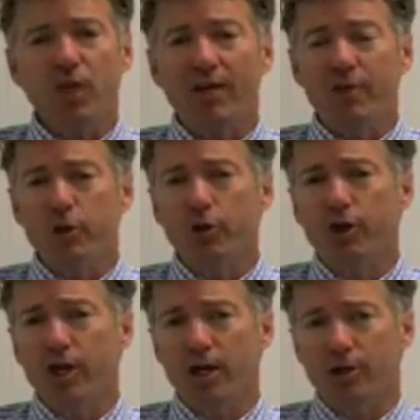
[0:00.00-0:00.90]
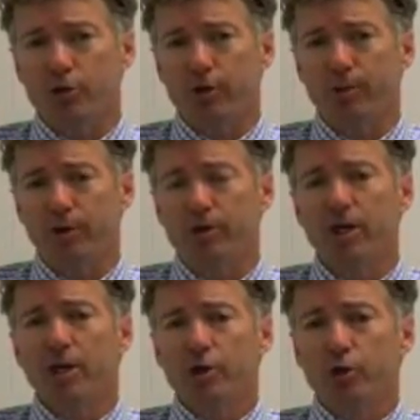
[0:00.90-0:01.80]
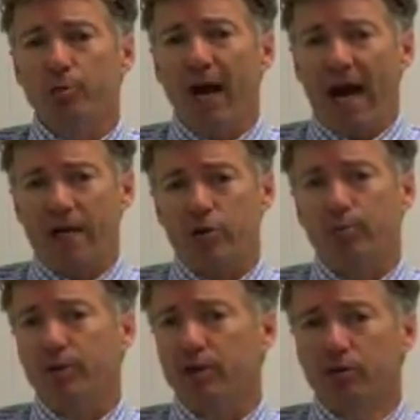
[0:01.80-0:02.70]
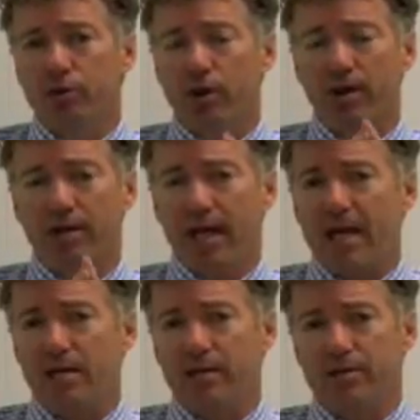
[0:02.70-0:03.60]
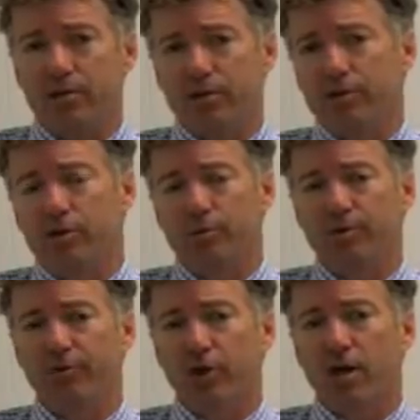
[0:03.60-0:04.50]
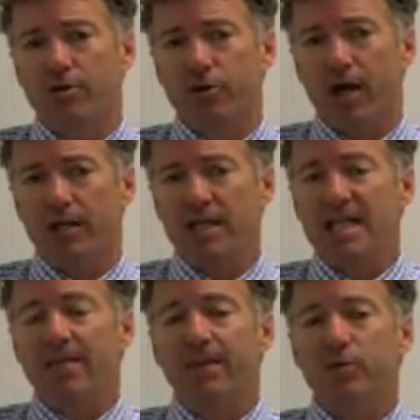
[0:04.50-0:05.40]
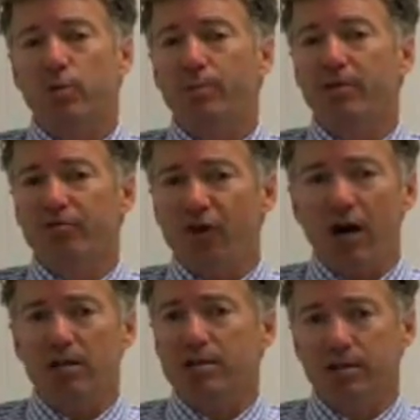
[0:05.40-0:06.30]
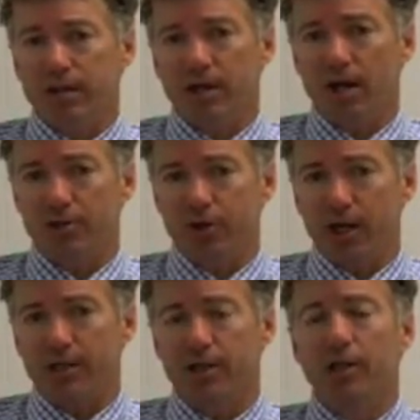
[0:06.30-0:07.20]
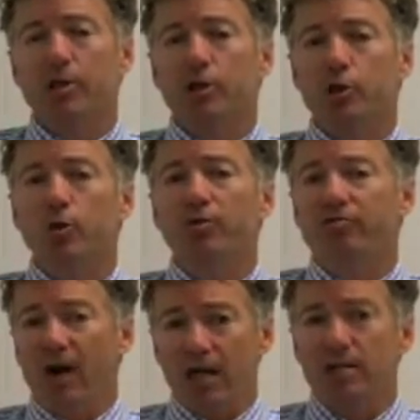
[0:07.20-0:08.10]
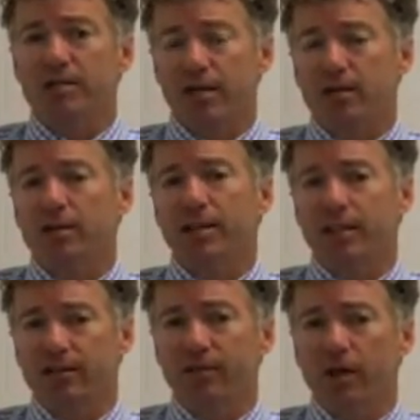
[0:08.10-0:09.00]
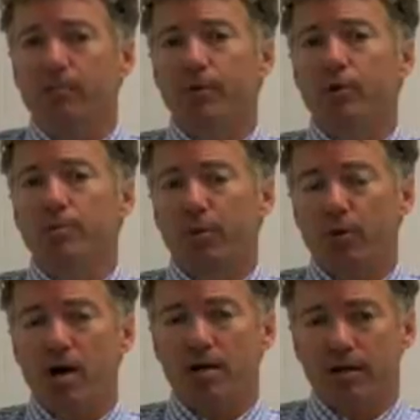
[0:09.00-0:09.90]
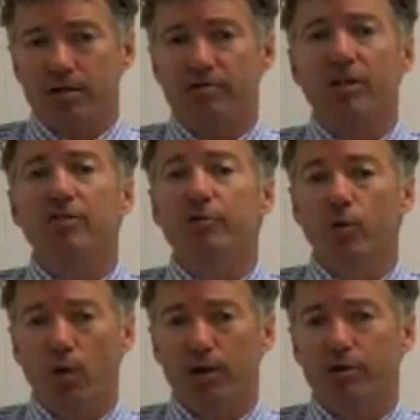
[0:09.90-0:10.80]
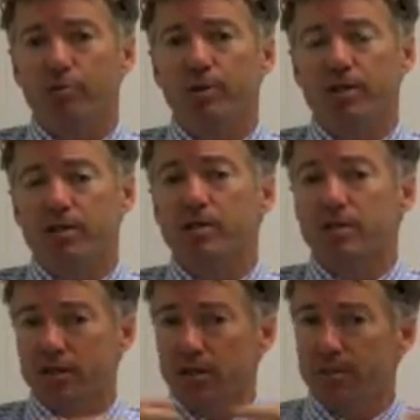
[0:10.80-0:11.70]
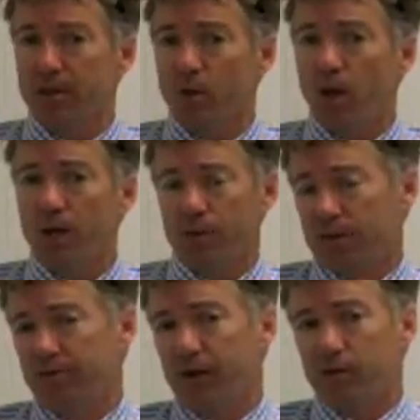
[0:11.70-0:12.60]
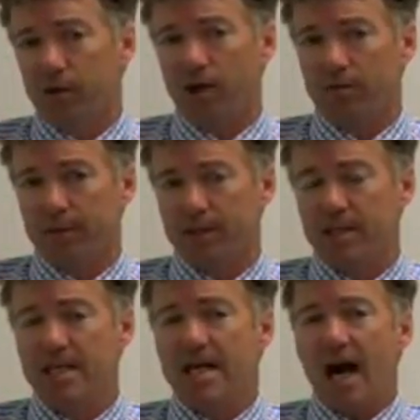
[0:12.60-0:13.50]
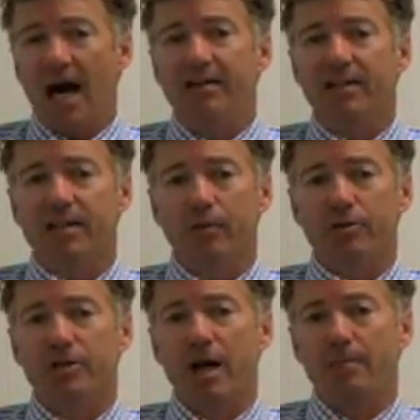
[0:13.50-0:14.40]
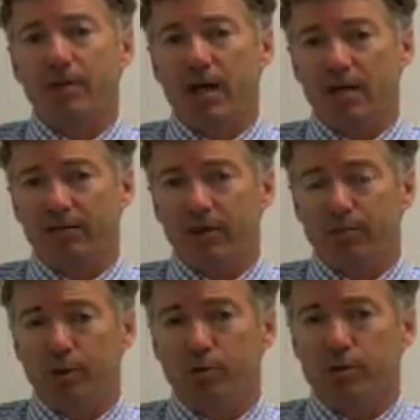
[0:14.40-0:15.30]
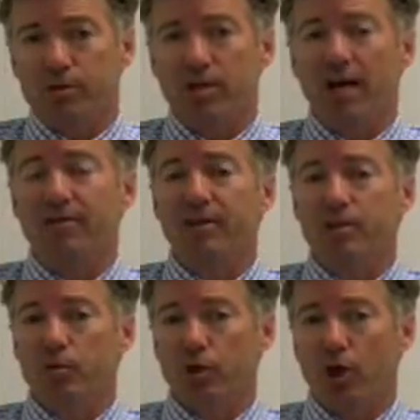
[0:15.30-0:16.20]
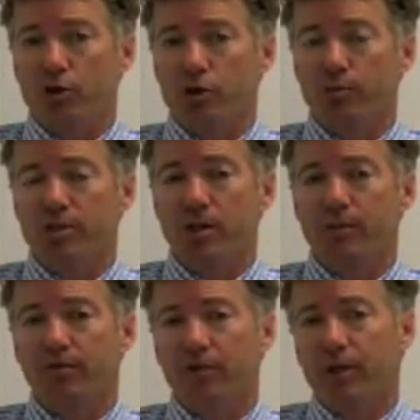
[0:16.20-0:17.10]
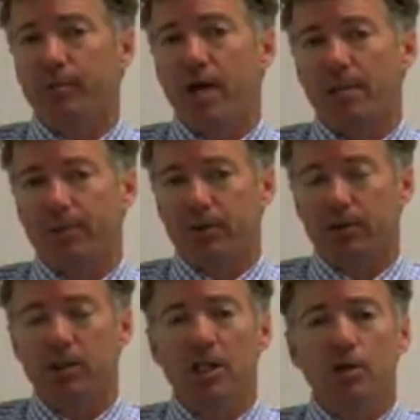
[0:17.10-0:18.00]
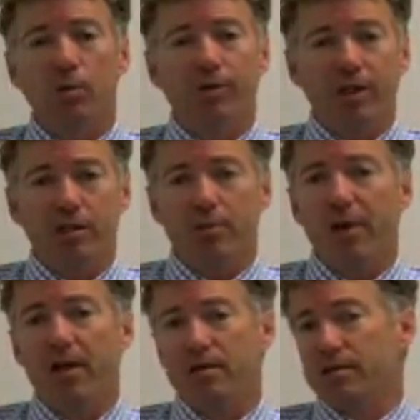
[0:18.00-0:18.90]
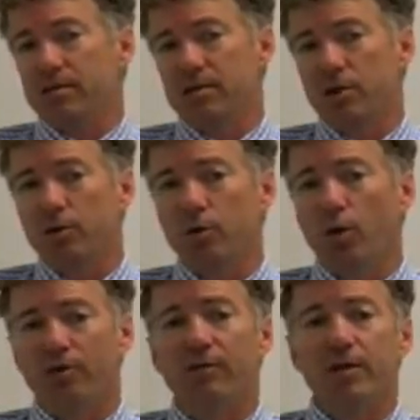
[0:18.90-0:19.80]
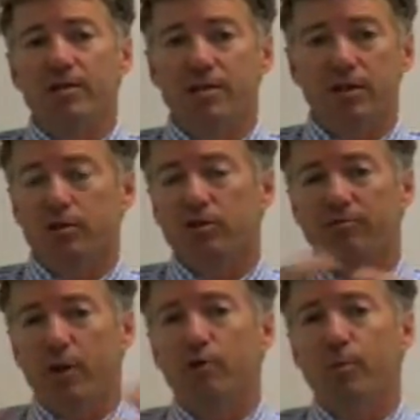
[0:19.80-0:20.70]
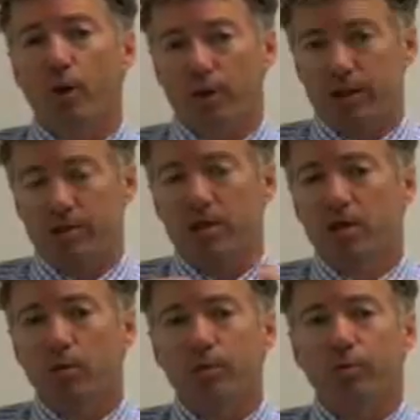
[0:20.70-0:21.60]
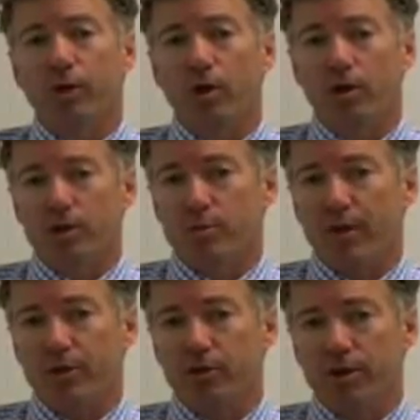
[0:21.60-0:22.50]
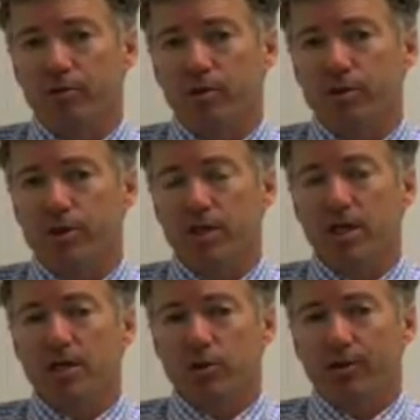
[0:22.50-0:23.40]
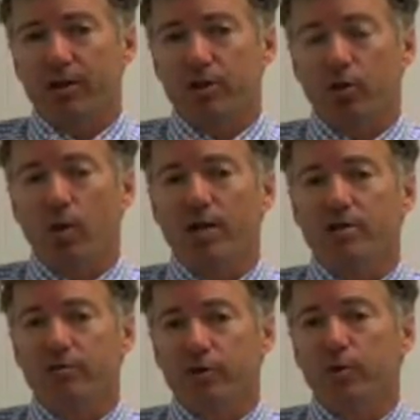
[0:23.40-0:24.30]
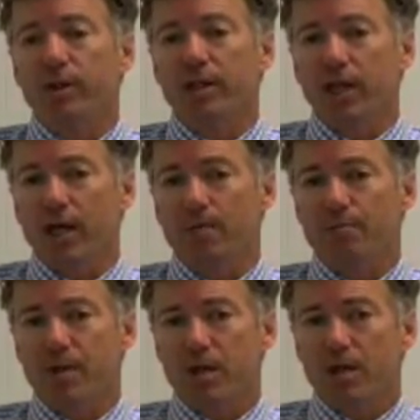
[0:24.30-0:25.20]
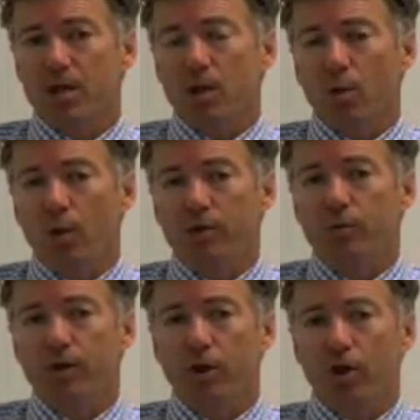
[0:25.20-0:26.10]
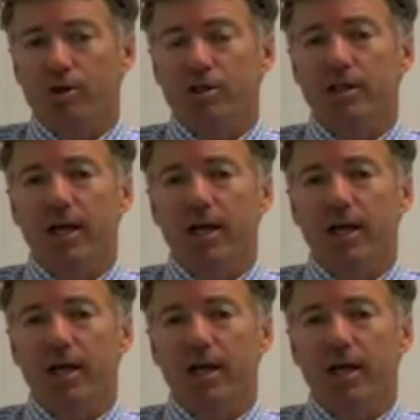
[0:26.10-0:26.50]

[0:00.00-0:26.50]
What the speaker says: and that you cannot contribute to PACs or political candidates during the terms of your contract. This would be a voluntary contract. You would voluntarily give up those prerogatives if you want to do business in a big way with the federal government. I think that would stop a lot of the abuses. I think this would also be something very popular with independents who are very cynical of both parties with regard to special interests. So I think there are ways of doing that. With regard to